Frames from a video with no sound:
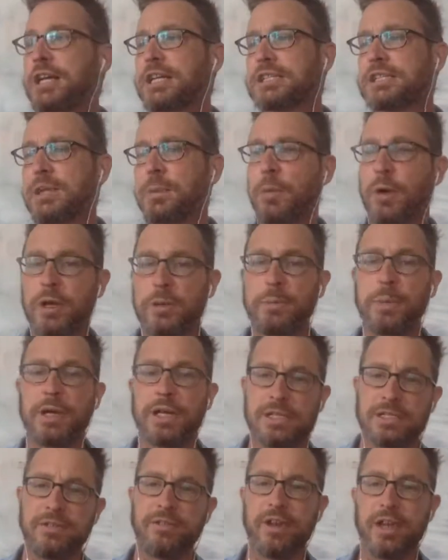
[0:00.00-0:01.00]
to someone
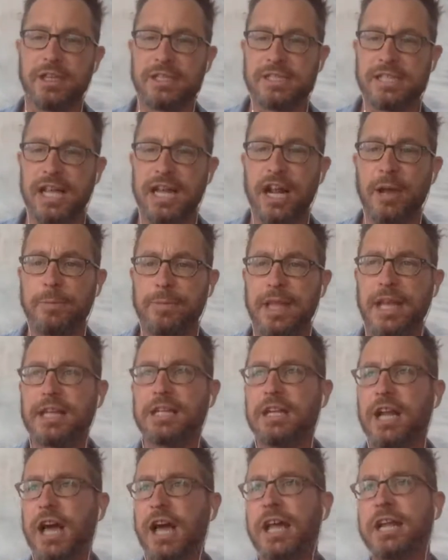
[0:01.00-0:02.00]
because of a setup they'd
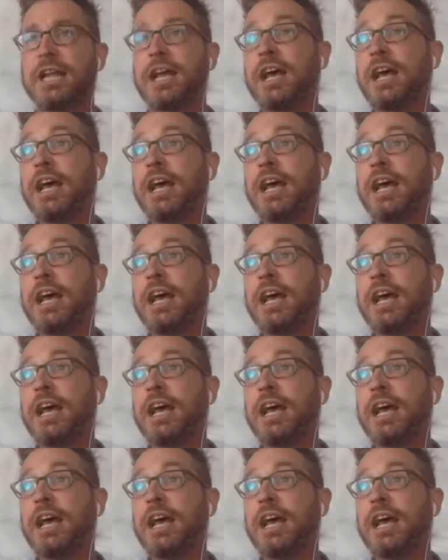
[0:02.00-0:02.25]
done.